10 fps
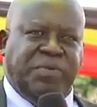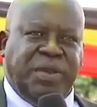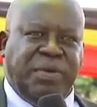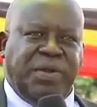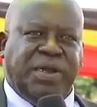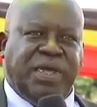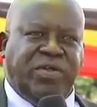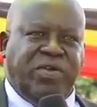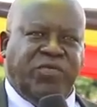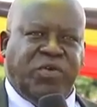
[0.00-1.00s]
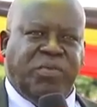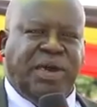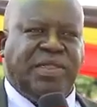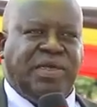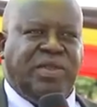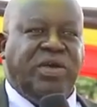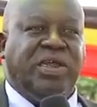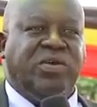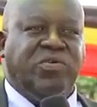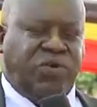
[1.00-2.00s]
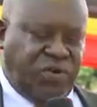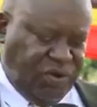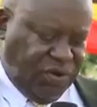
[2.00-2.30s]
him in a military uniform and said, you're a recruit.